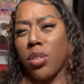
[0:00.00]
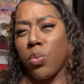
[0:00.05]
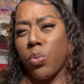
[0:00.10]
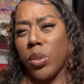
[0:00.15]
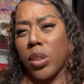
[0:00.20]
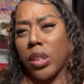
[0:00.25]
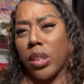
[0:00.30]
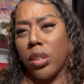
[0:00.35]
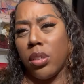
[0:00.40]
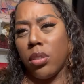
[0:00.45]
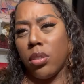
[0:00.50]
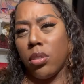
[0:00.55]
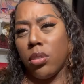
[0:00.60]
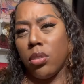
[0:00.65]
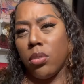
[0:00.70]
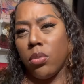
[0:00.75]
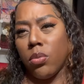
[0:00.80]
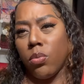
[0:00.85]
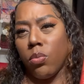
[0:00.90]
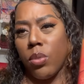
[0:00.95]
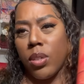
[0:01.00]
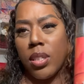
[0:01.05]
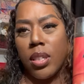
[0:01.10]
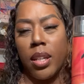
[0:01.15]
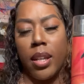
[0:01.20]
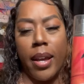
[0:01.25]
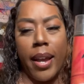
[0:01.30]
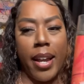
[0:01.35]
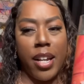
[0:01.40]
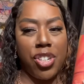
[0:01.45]
was it
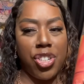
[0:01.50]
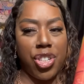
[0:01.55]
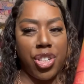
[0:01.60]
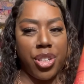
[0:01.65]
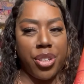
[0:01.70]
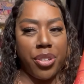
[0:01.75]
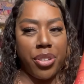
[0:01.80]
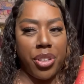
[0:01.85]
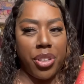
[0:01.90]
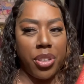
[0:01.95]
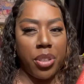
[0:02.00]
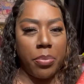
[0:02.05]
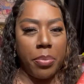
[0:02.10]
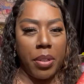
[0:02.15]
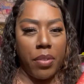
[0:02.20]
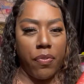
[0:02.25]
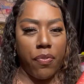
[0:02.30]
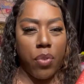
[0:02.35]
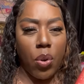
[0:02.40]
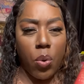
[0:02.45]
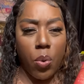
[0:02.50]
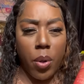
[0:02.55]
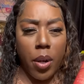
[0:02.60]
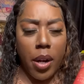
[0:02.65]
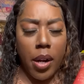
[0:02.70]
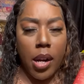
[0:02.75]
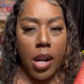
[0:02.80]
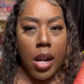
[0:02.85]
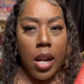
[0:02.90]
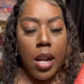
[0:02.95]
last year or the year
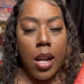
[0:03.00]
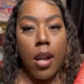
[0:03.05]
before?